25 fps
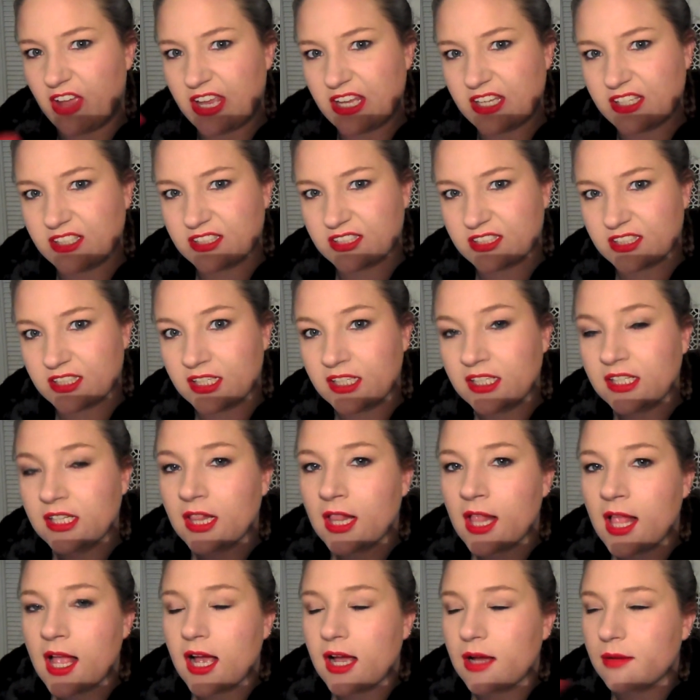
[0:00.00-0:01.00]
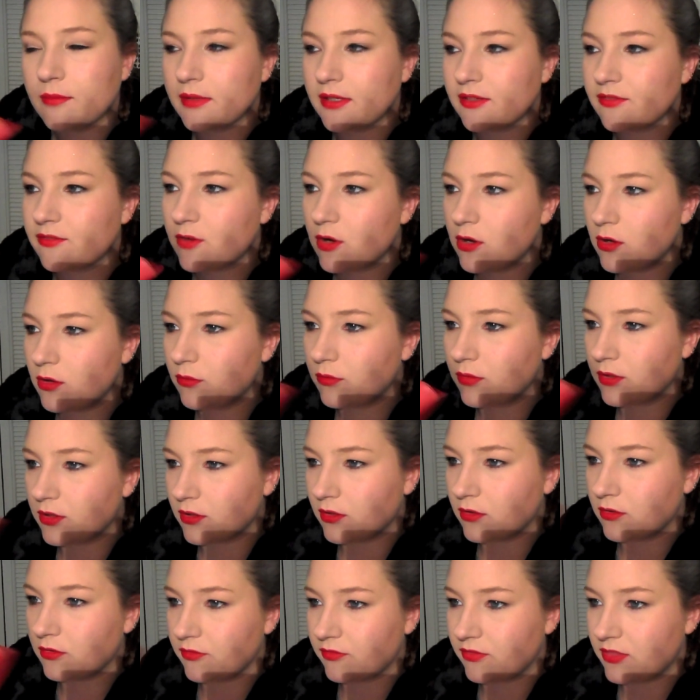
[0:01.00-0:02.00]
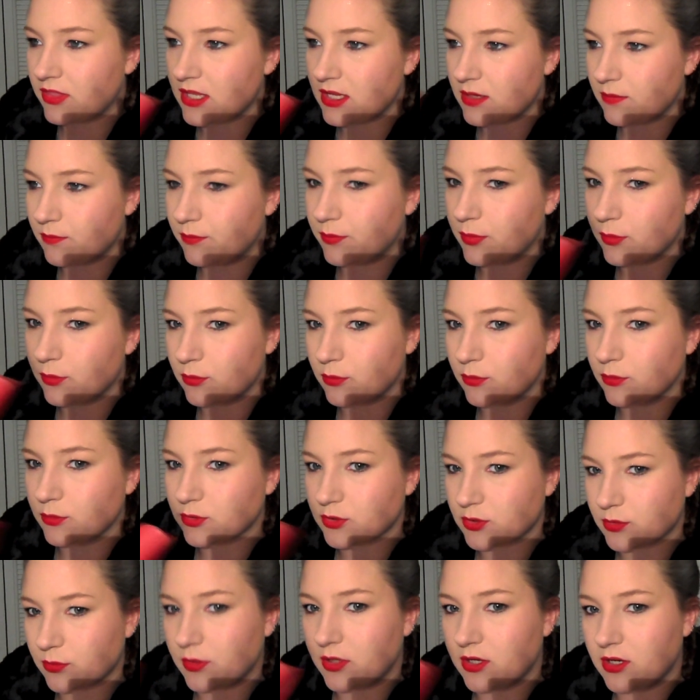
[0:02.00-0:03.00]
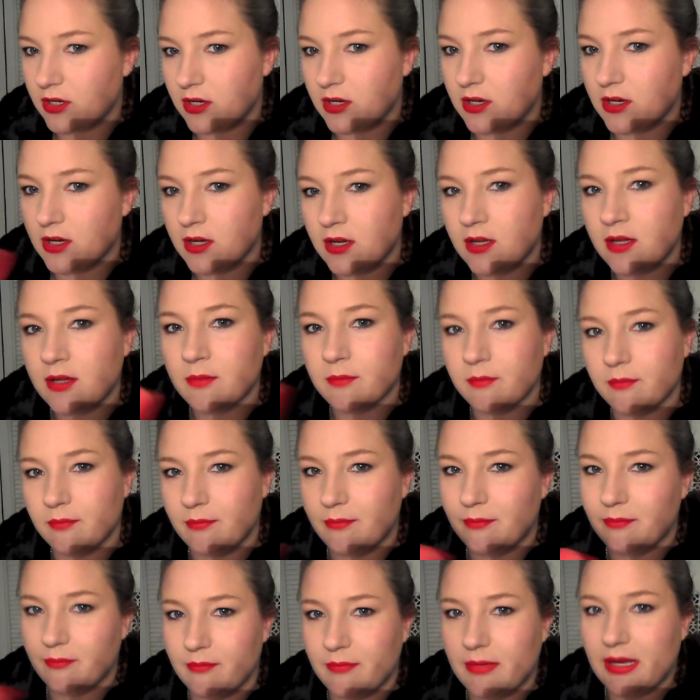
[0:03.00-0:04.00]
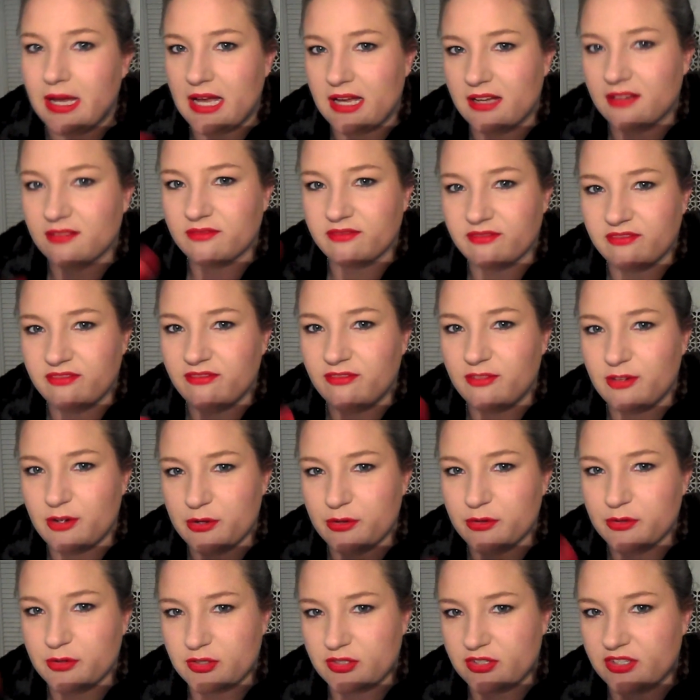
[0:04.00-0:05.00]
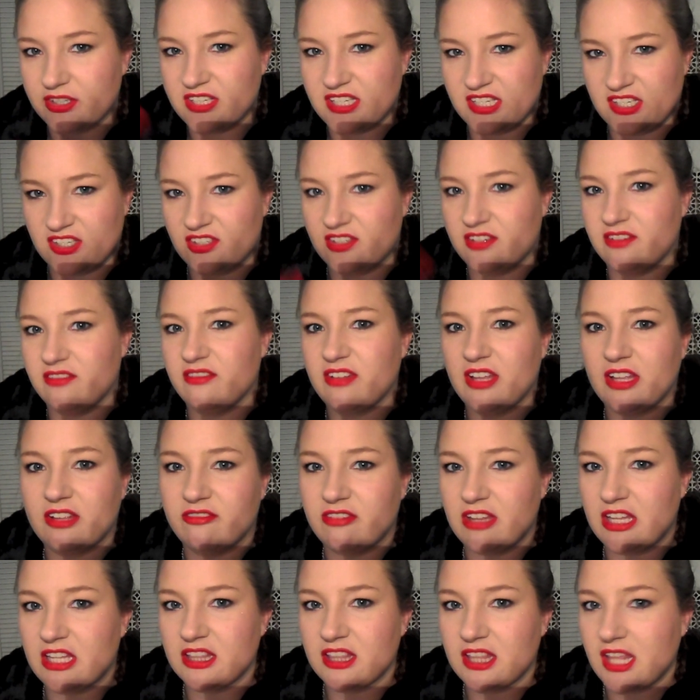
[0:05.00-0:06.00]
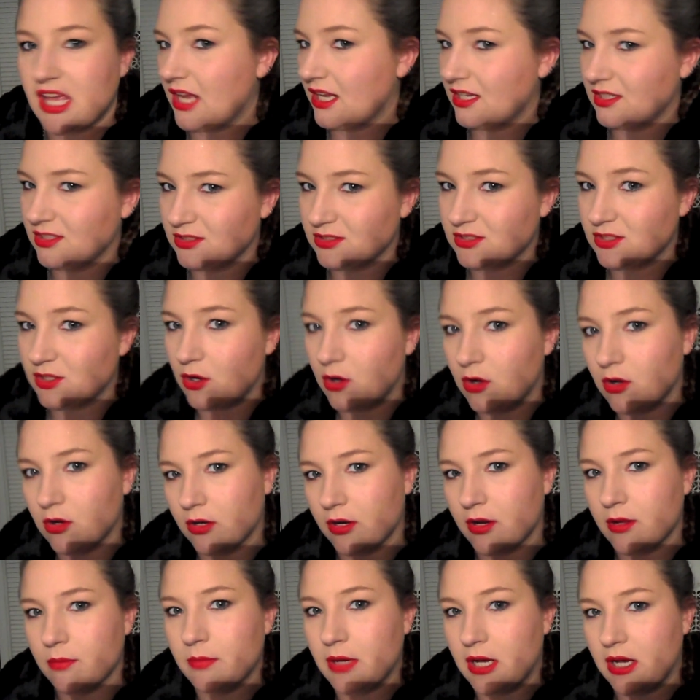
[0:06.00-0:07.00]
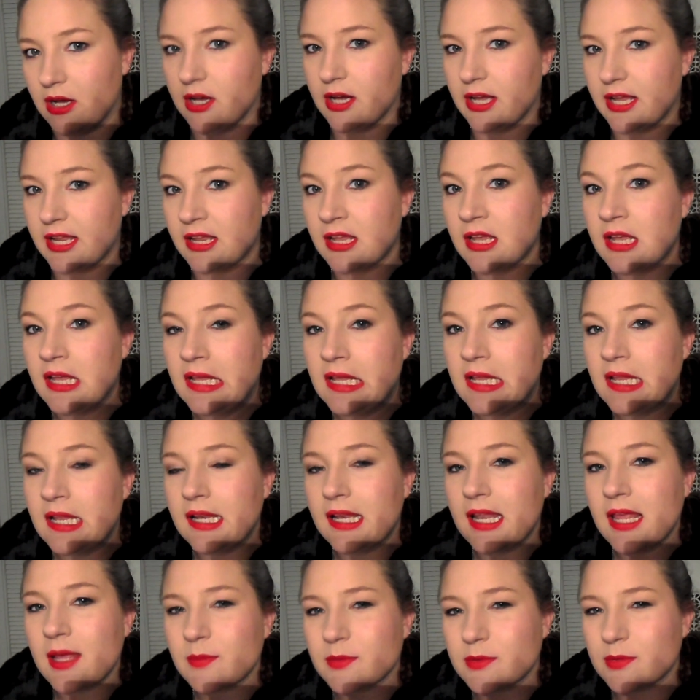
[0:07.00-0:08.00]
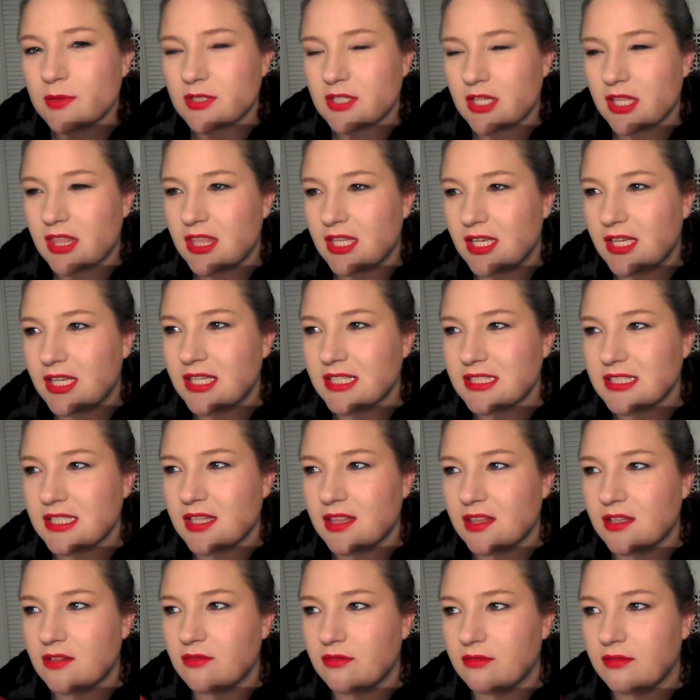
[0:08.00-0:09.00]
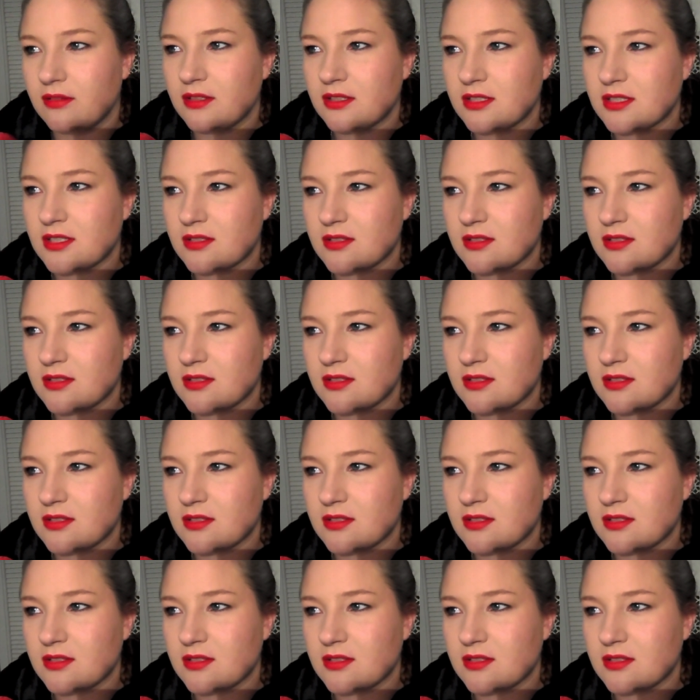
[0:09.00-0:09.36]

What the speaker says: face. I've got one of the Bourjois Matte Rouge Edition velvet things on my lips, which I think is in the